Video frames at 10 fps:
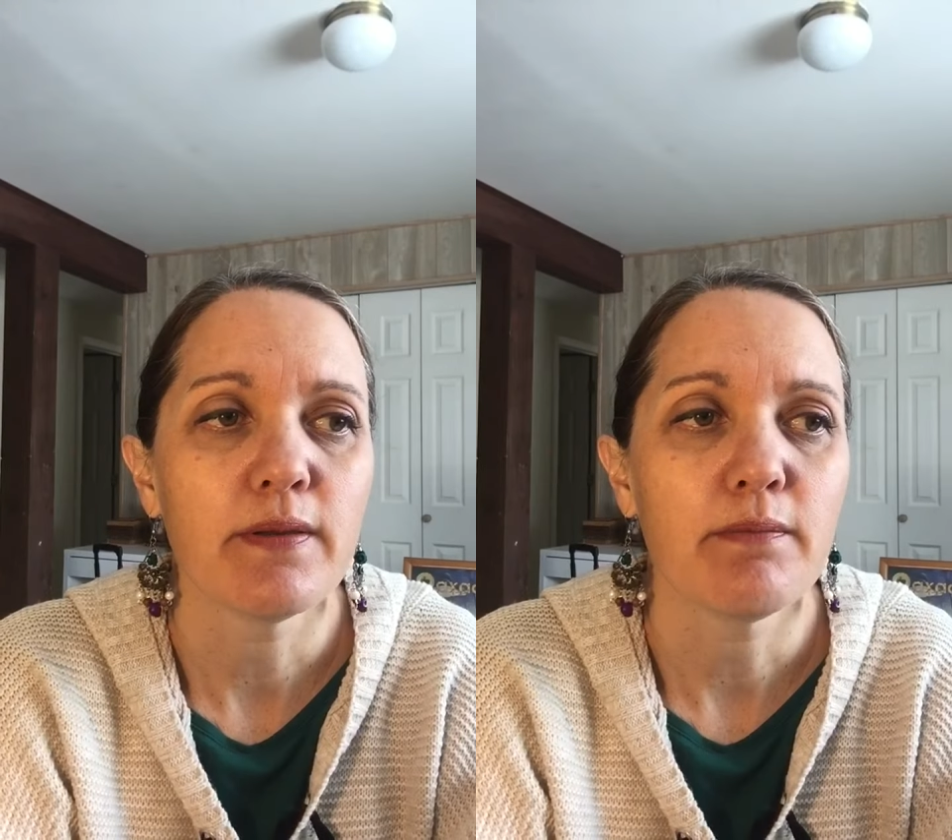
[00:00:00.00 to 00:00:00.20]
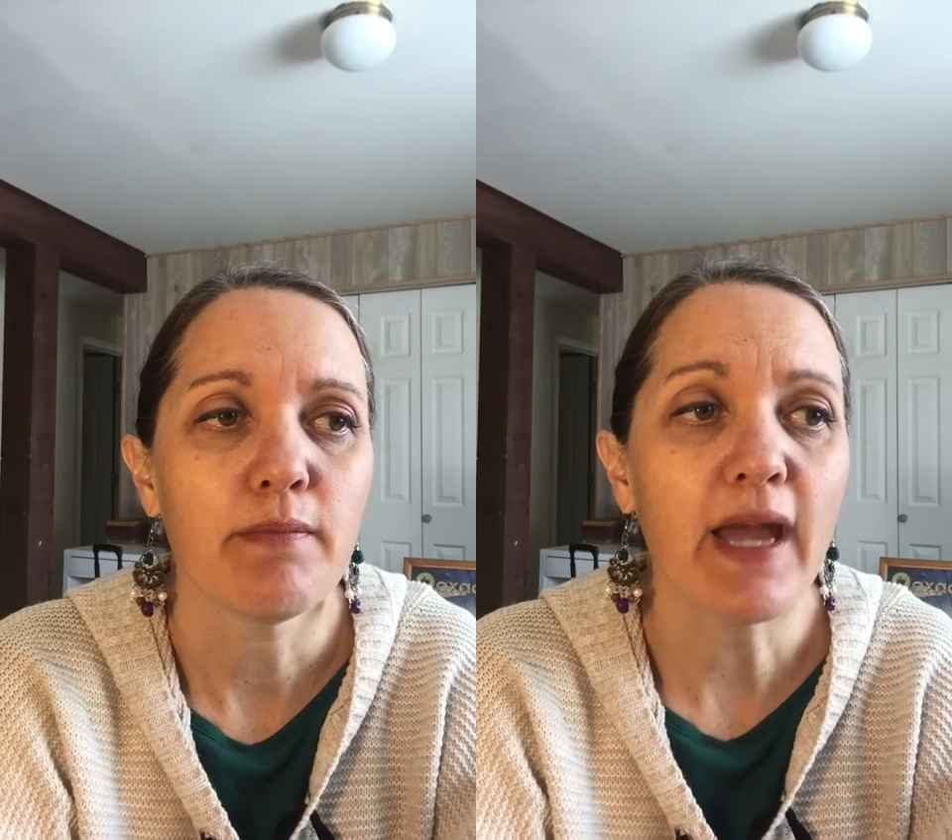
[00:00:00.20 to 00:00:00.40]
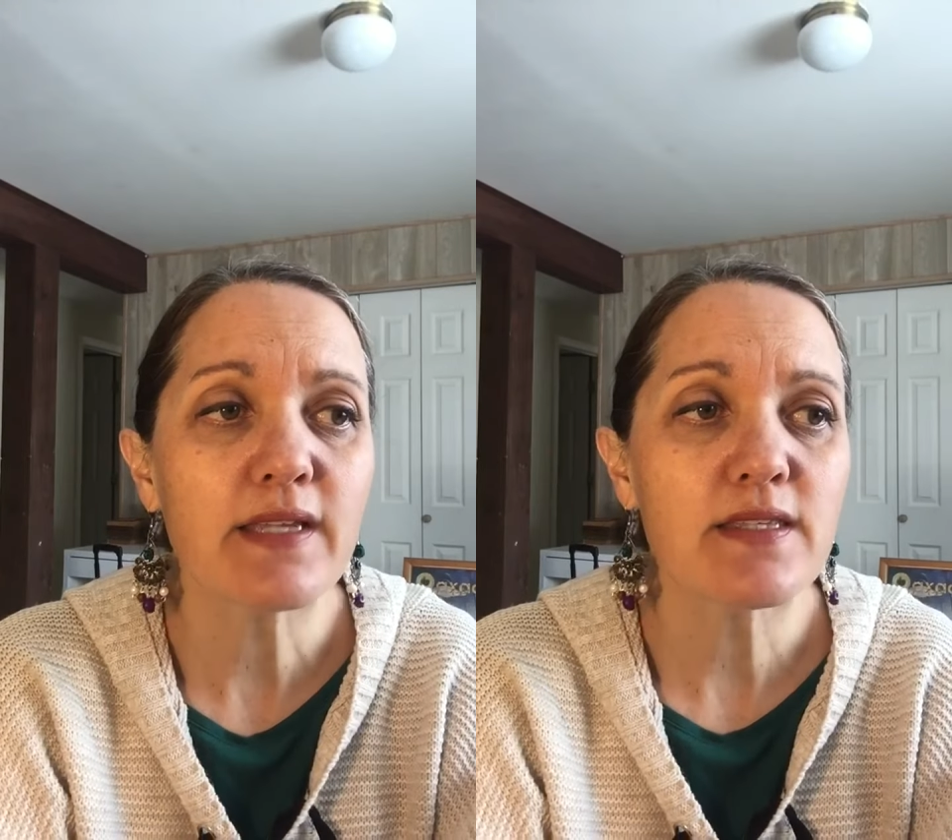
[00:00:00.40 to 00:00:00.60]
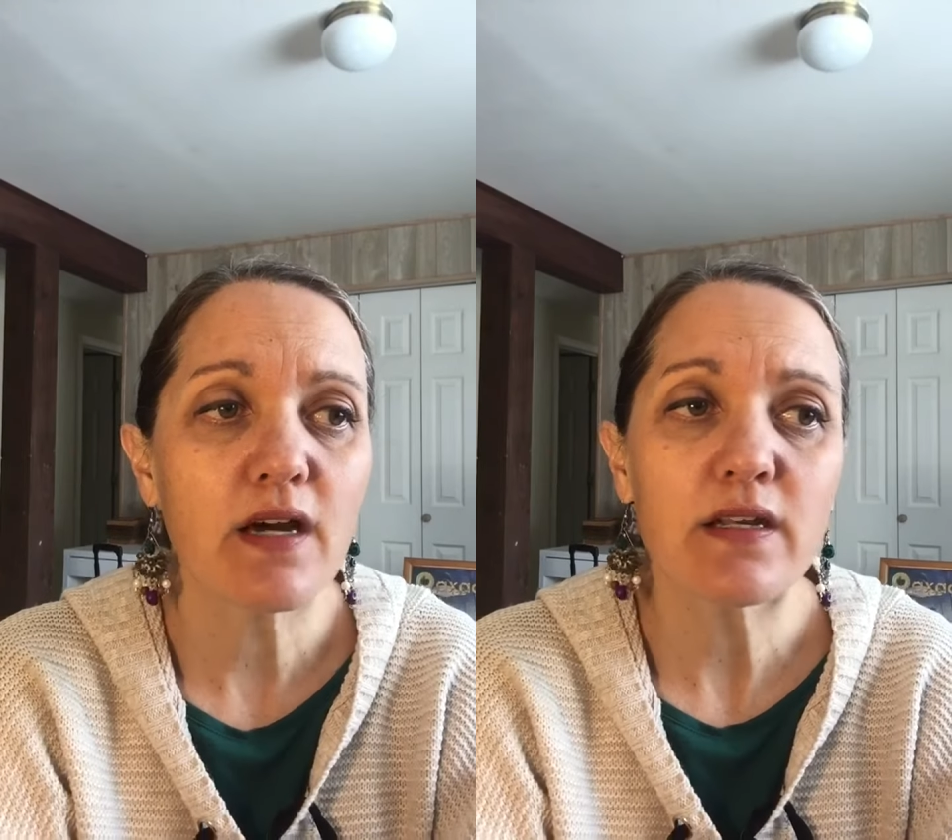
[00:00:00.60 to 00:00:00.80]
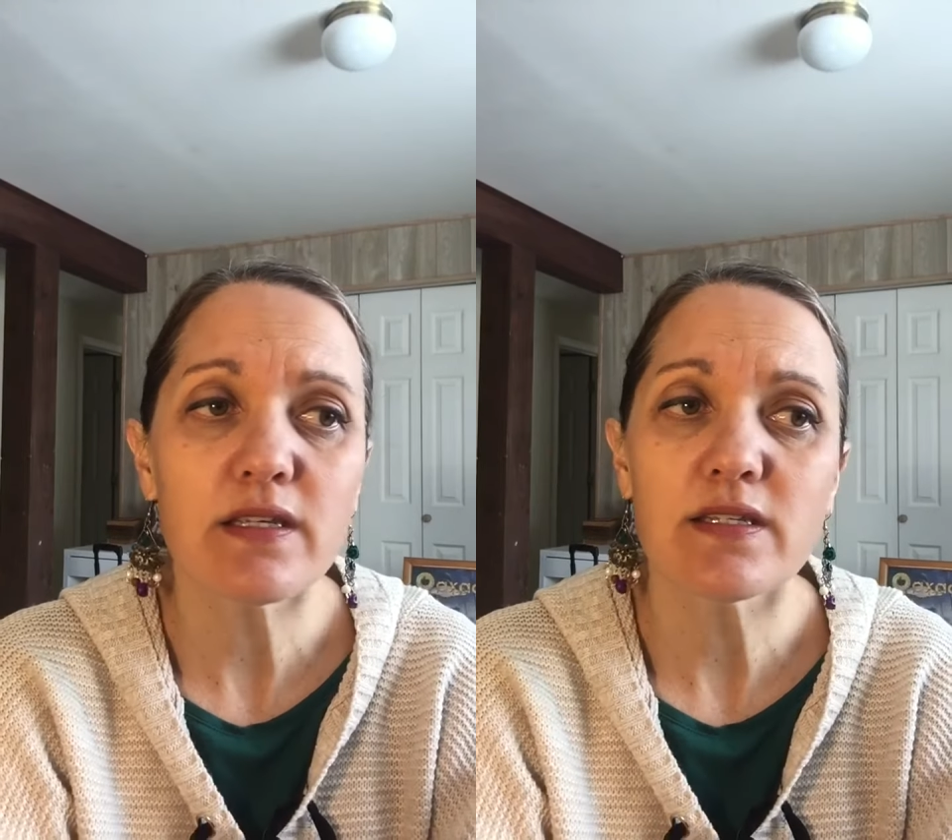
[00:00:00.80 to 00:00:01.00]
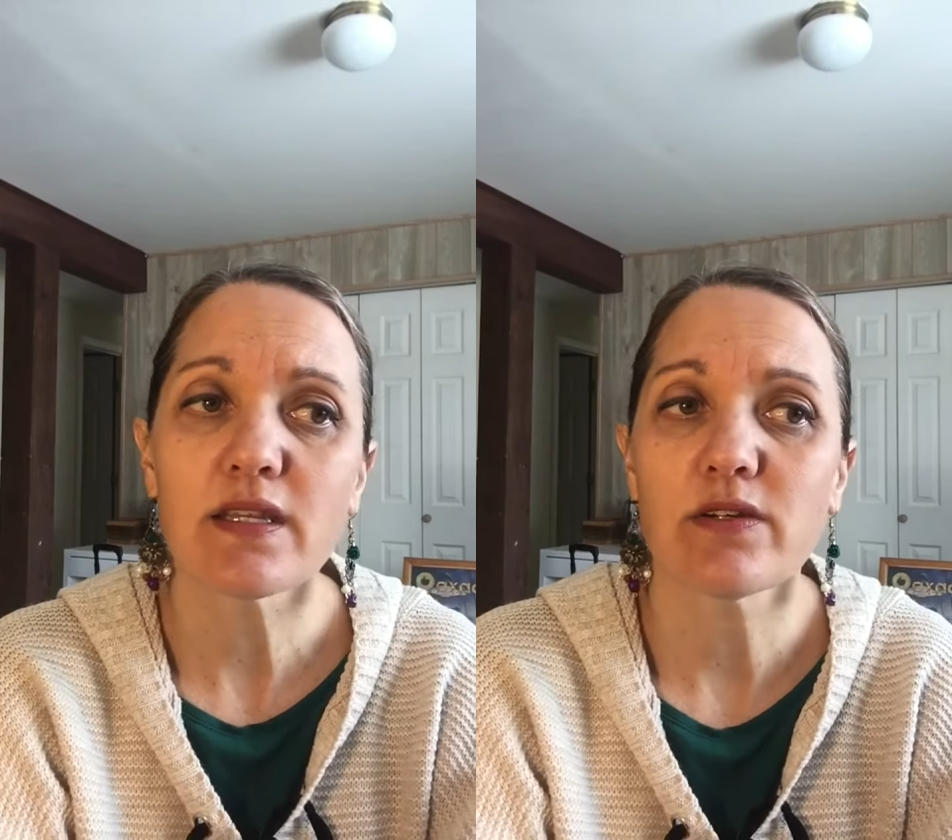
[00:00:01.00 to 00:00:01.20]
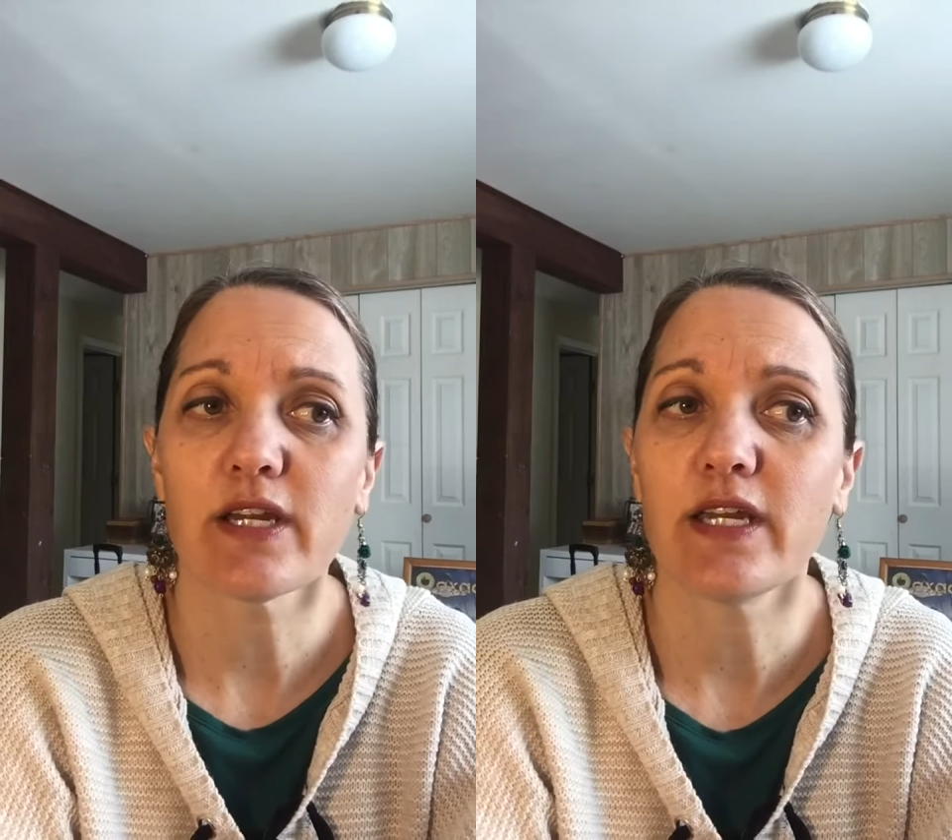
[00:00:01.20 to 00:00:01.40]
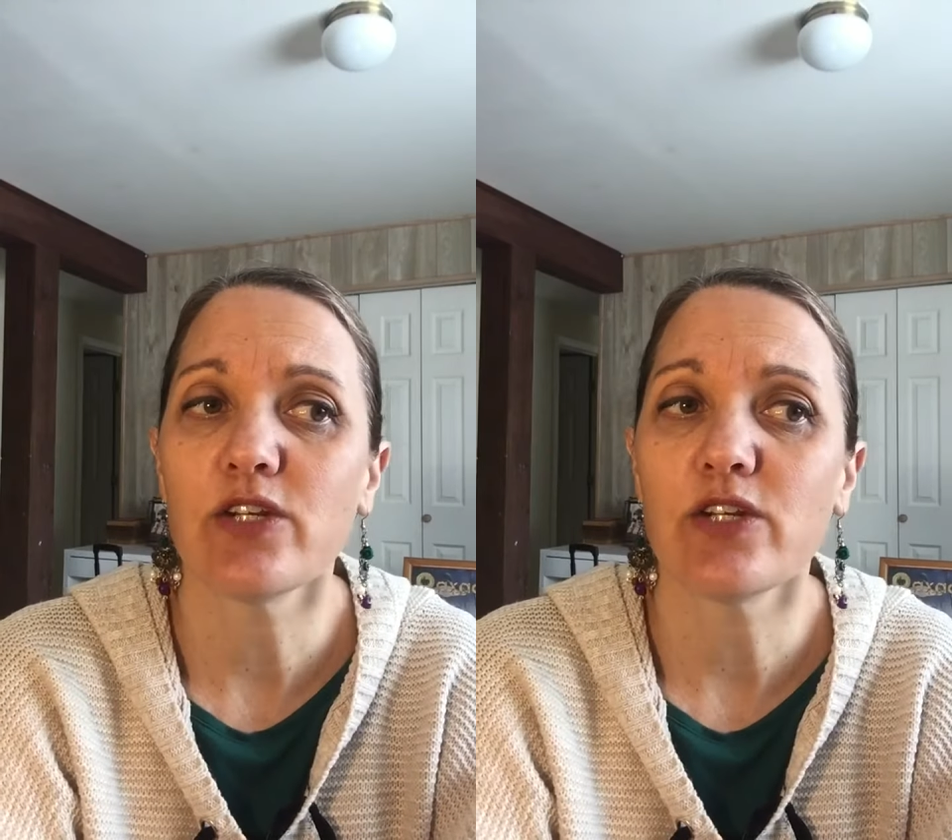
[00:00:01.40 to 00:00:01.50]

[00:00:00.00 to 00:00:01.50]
Max thought Isadora had